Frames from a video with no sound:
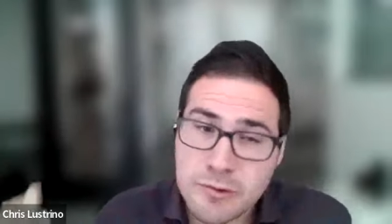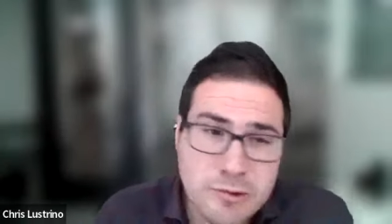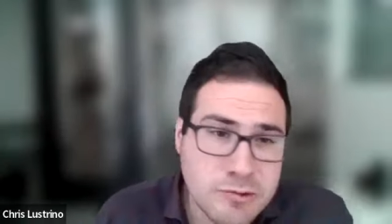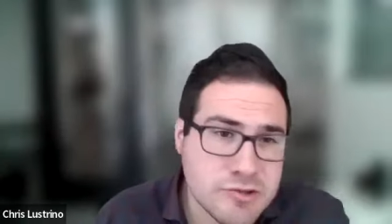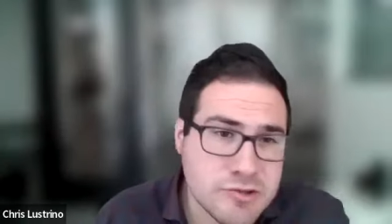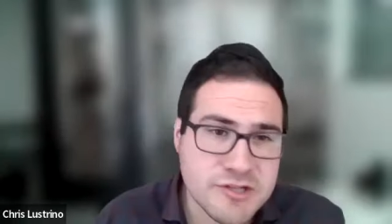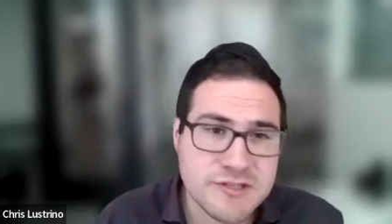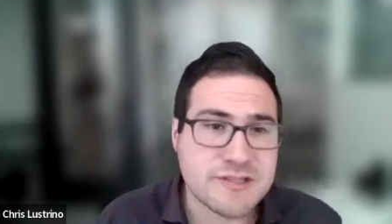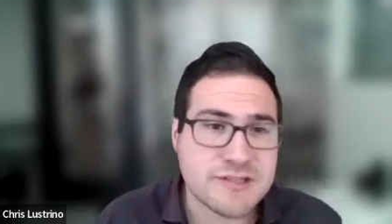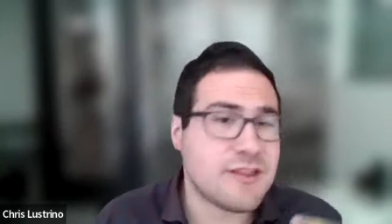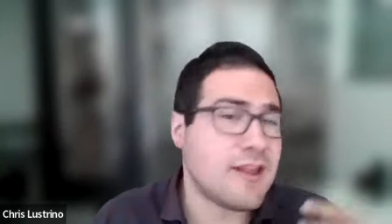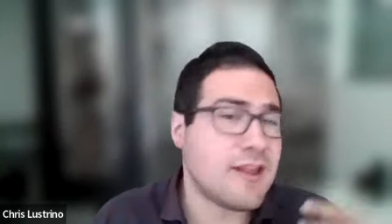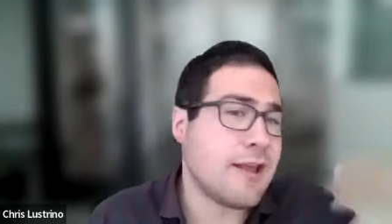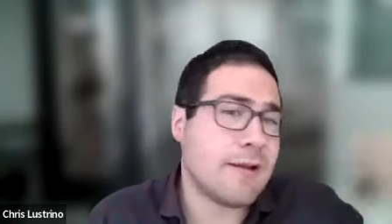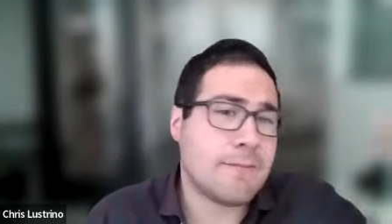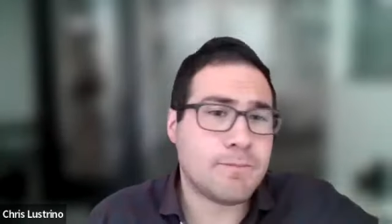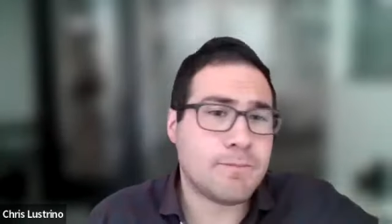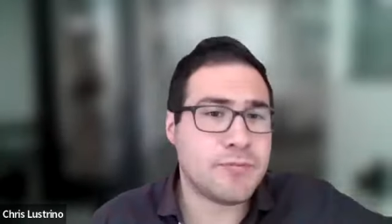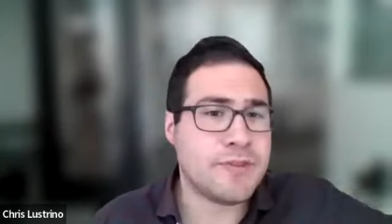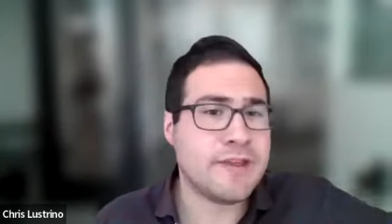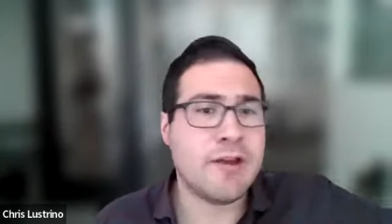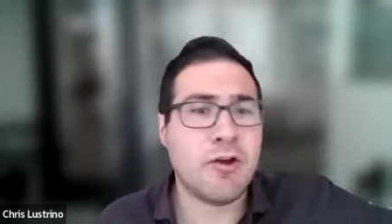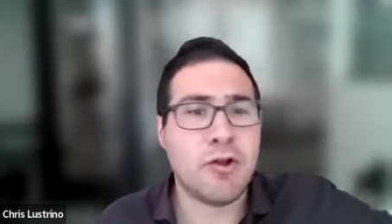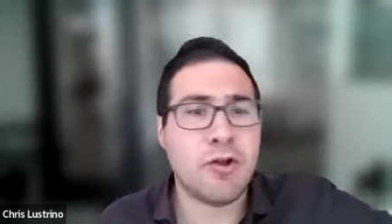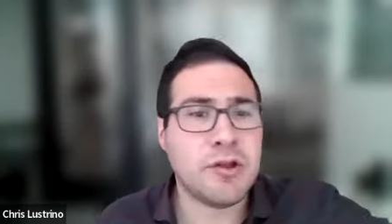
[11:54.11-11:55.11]
you just think
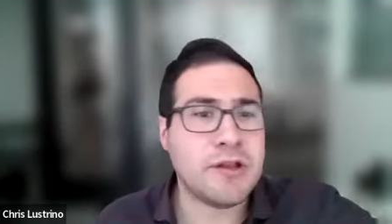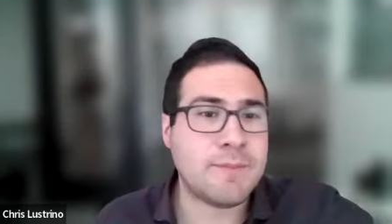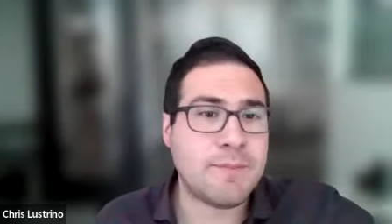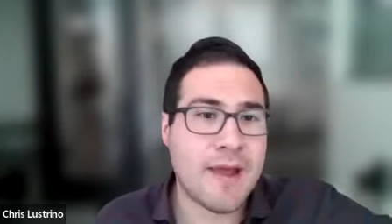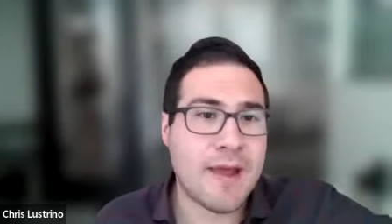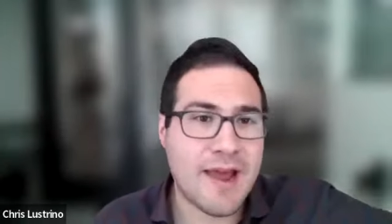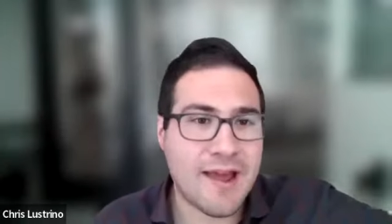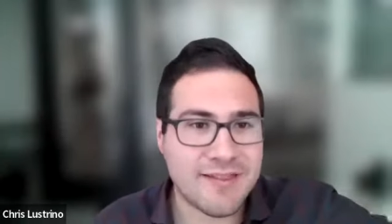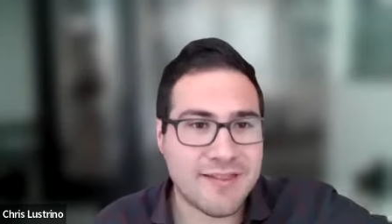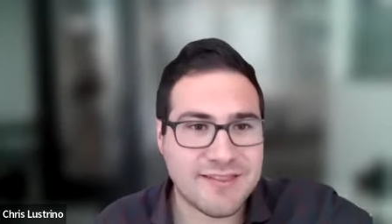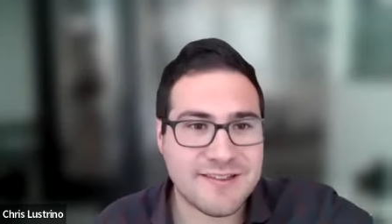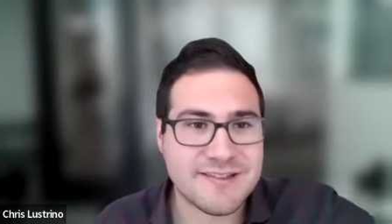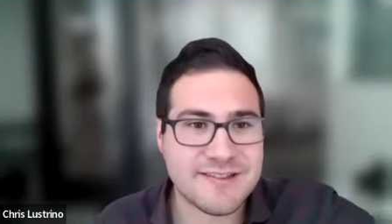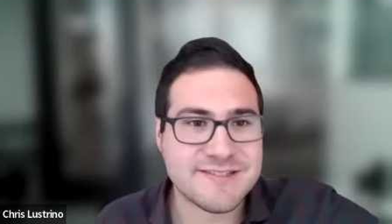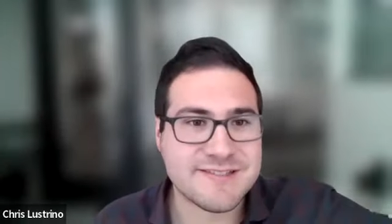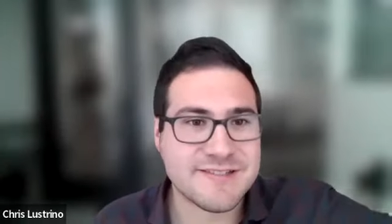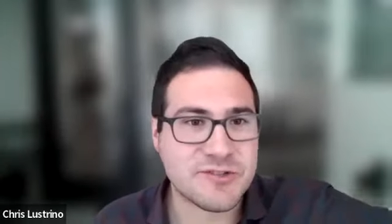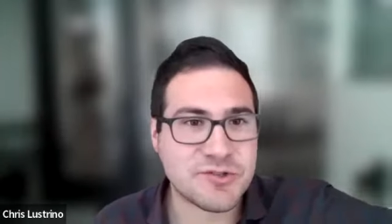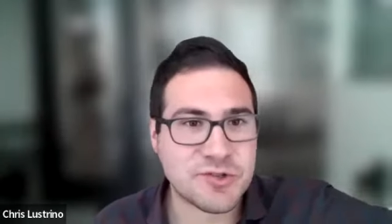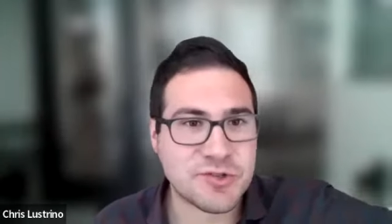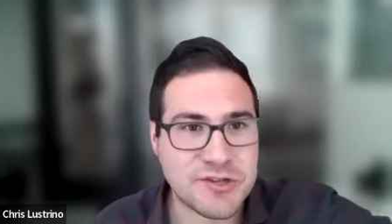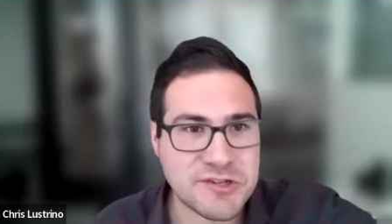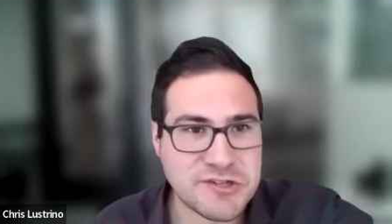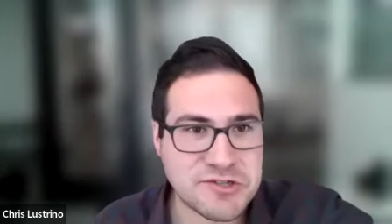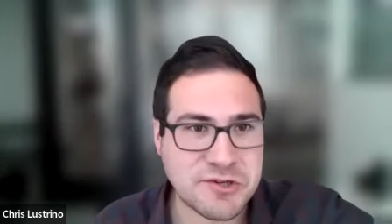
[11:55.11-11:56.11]
the only path is the
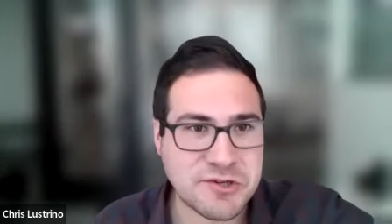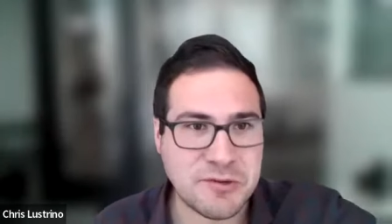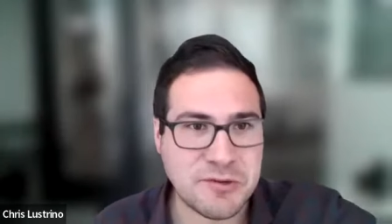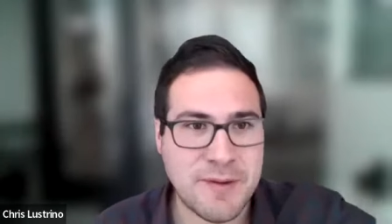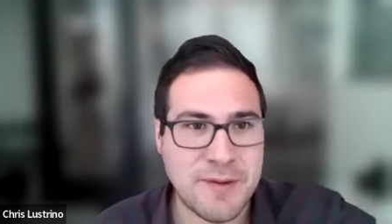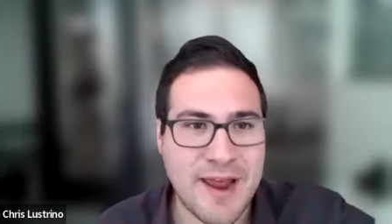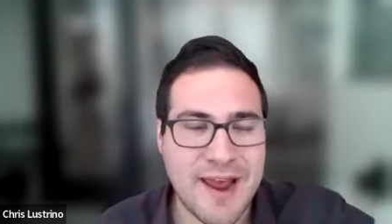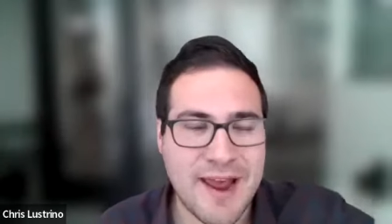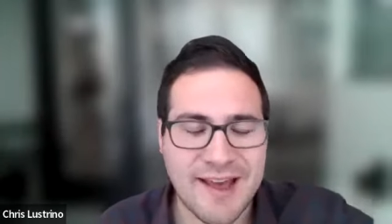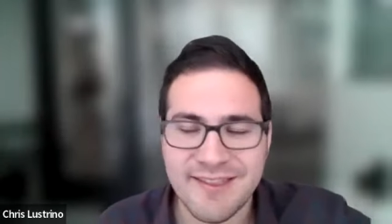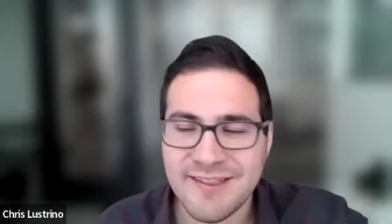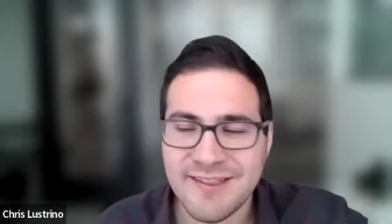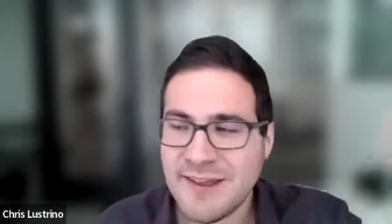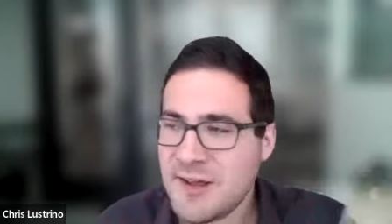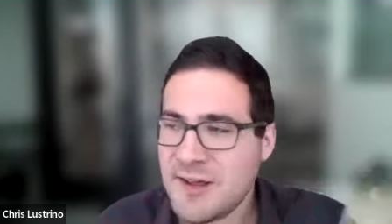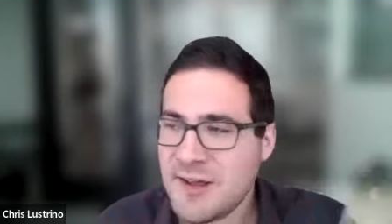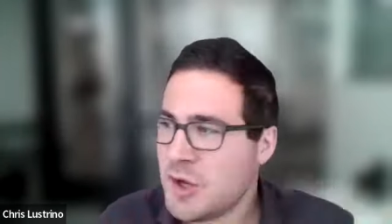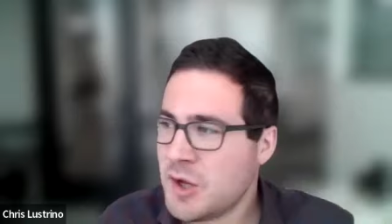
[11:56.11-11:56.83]
traditional path.